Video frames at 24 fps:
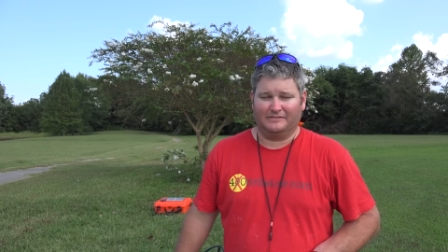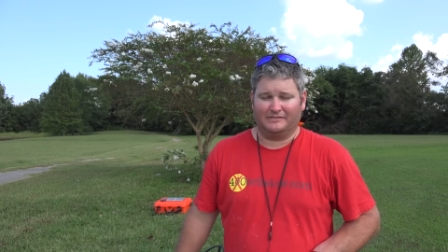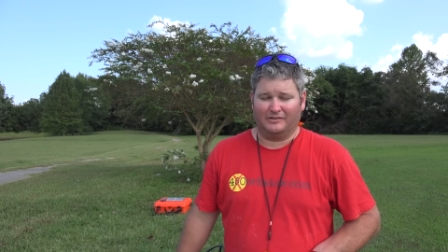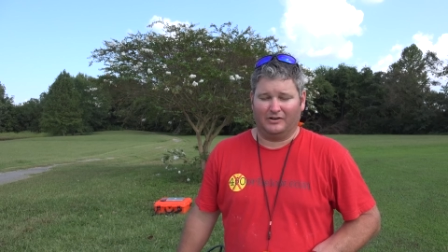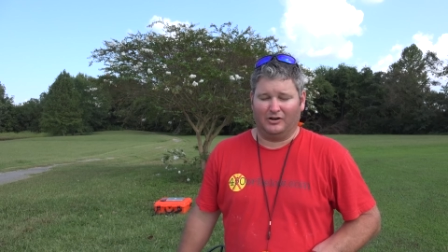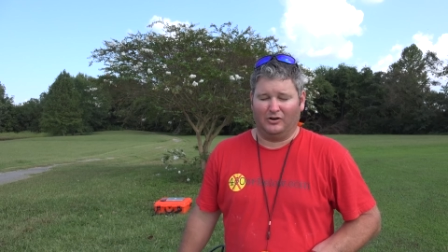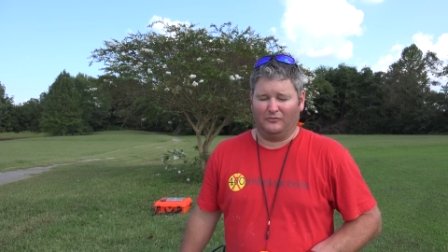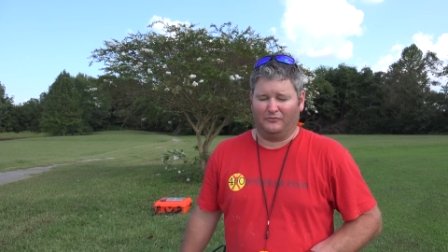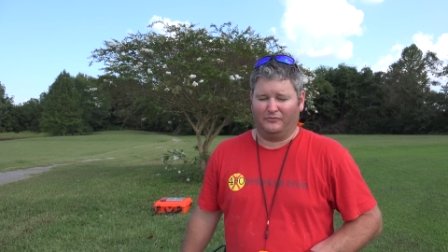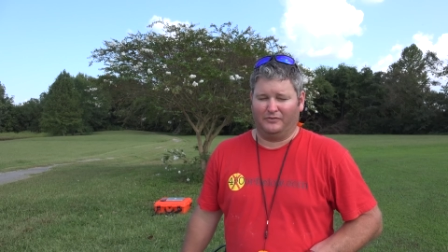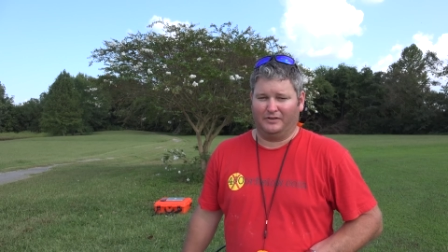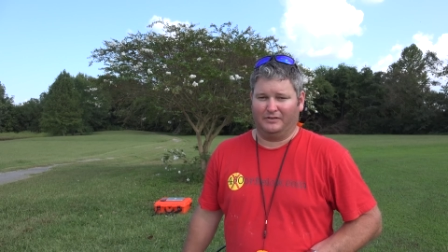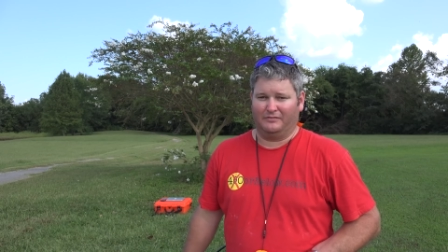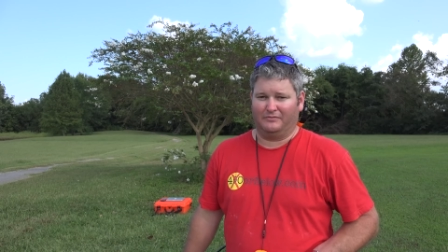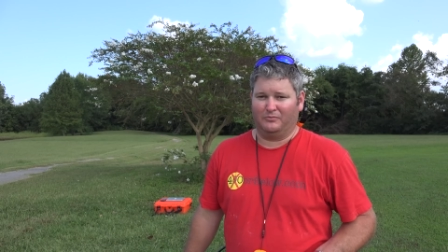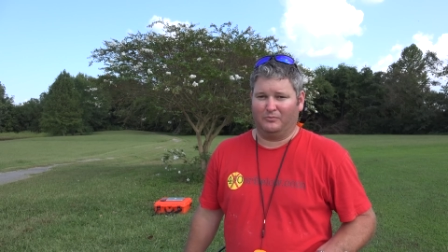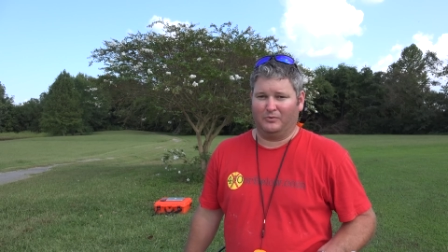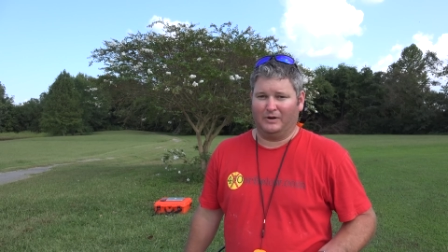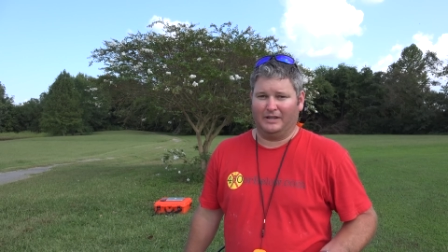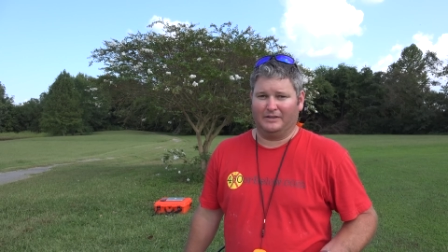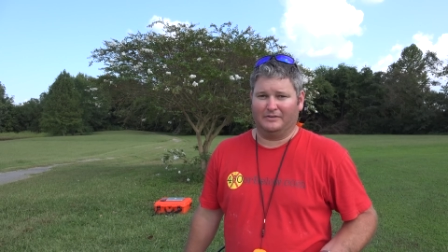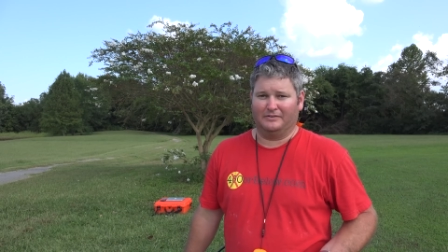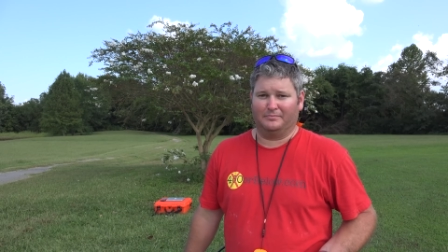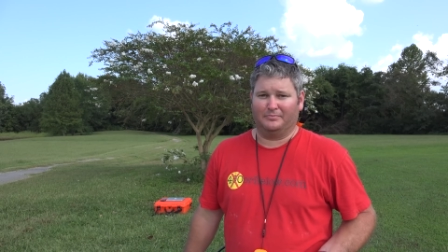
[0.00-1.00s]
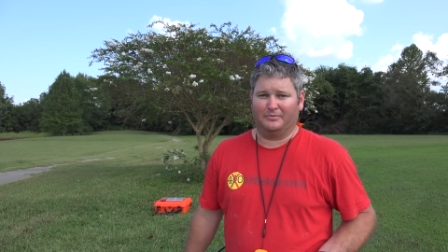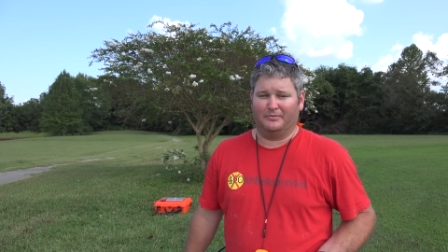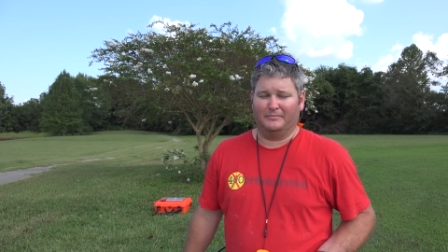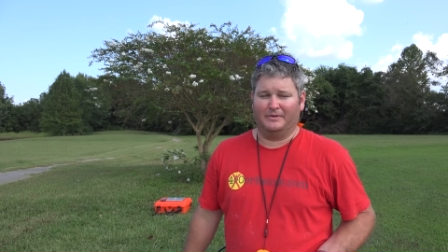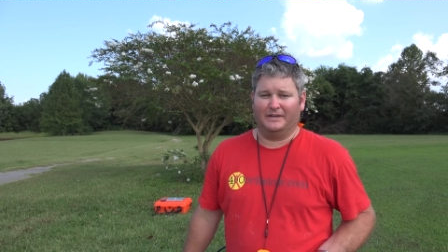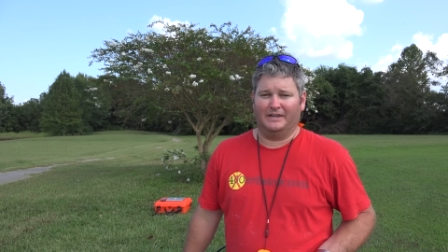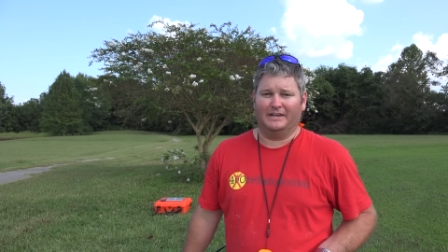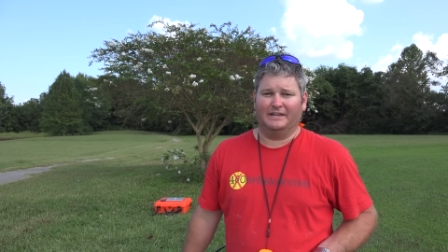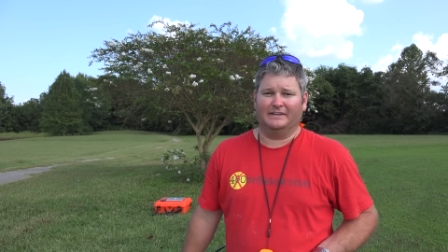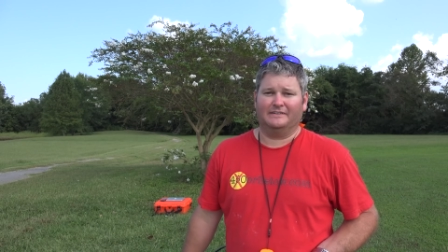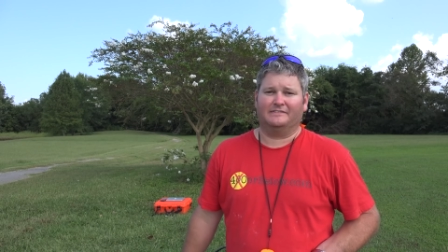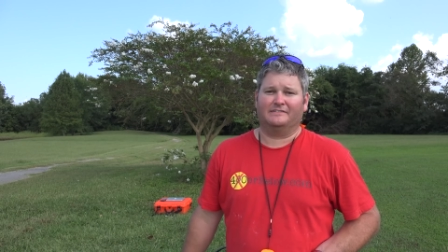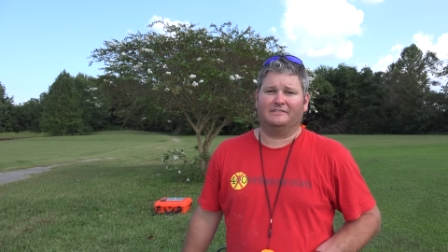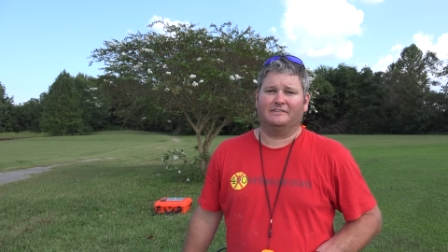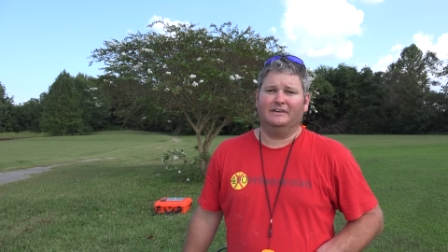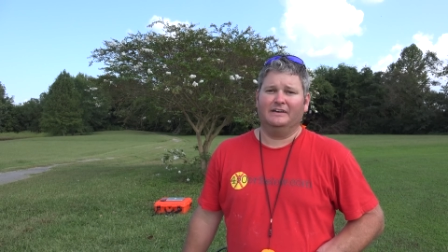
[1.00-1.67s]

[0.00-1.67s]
So hopefully, if the weather permits,